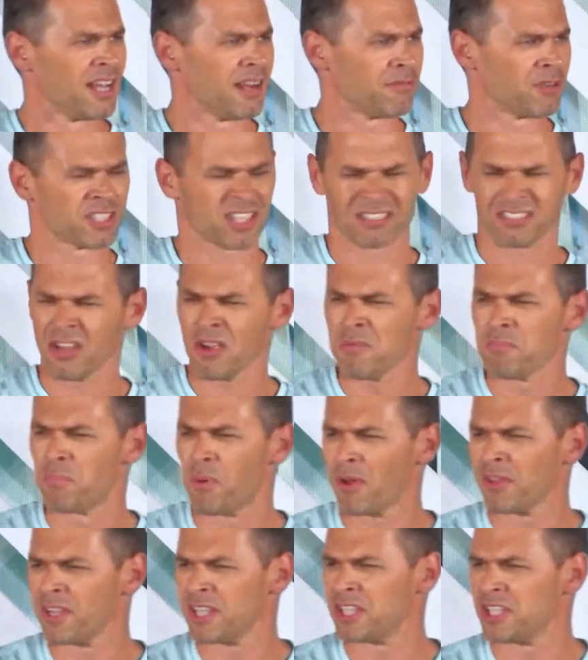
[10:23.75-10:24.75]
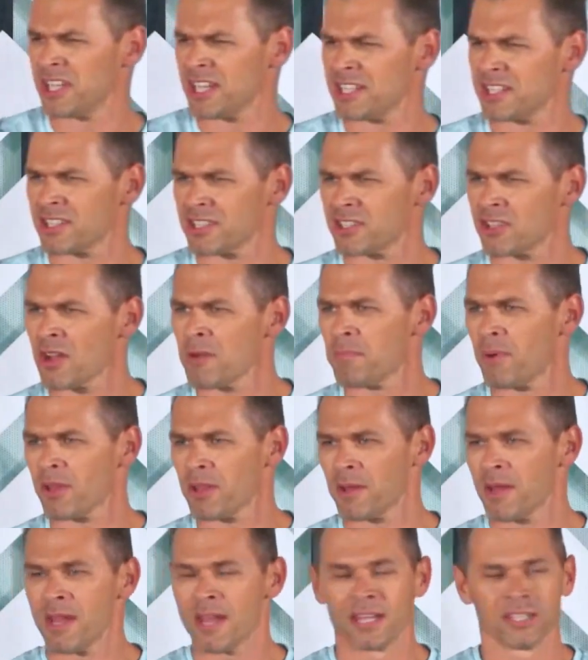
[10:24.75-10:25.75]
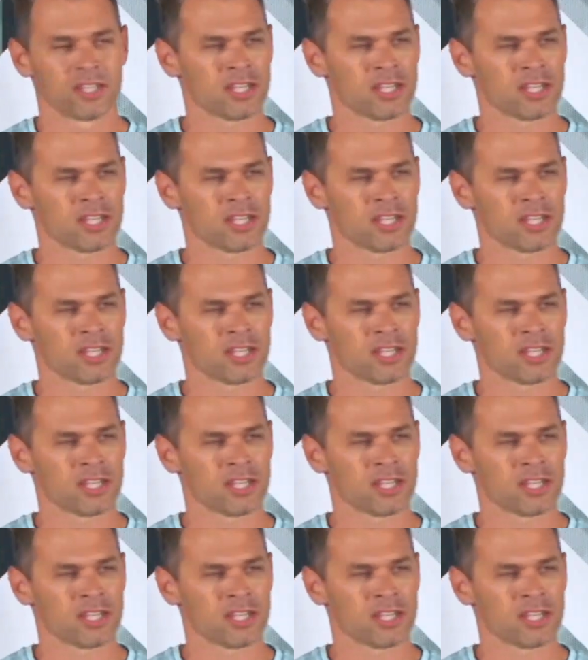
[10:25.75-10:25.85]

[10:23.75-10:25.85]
Everyone's like, Don't bother Jesus, don't bother.